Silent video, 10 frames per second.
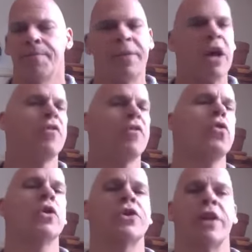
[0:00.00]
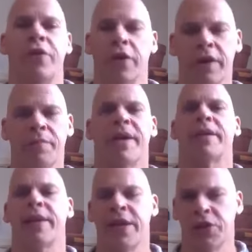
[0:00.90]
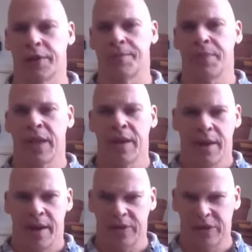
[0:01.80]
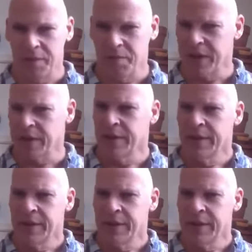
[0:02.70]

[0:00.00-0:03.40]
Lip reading: Now, of course, if you're in a meditation and something,